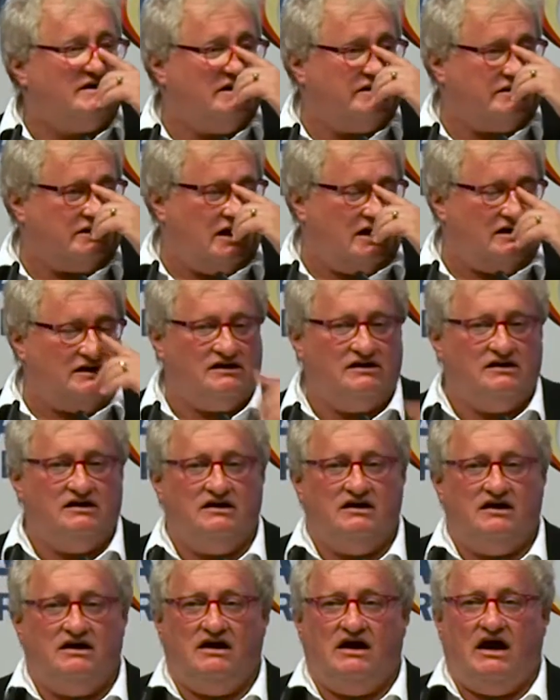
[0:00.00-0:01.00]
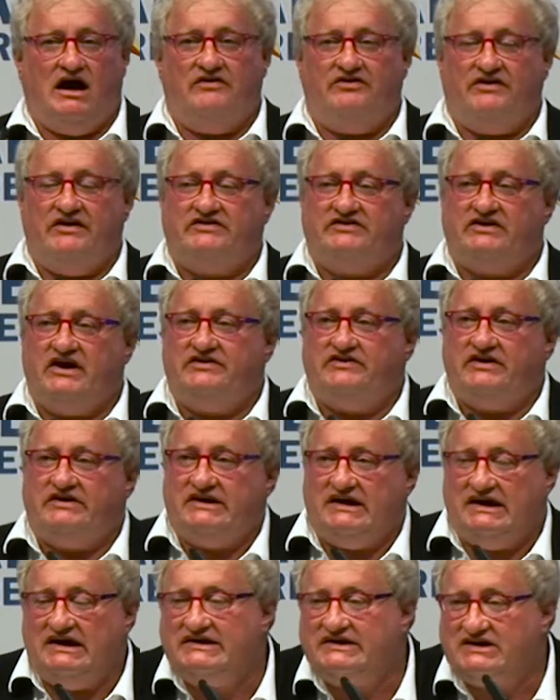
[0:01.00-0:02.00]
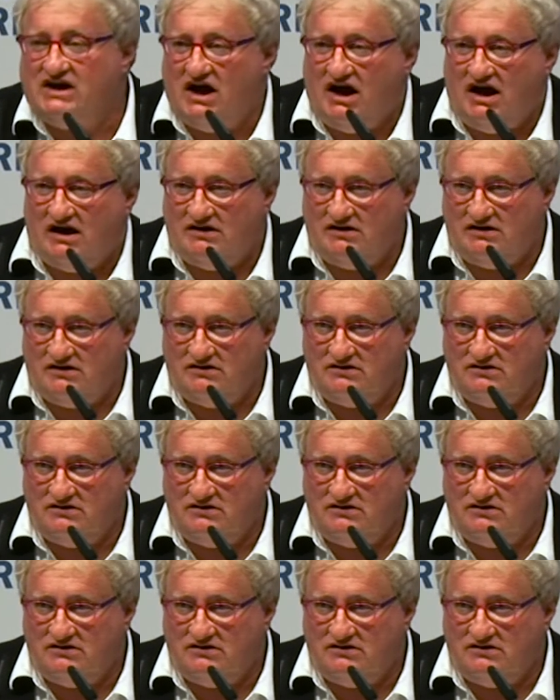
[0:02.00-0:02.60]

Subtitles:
Israel, and they said that Israel,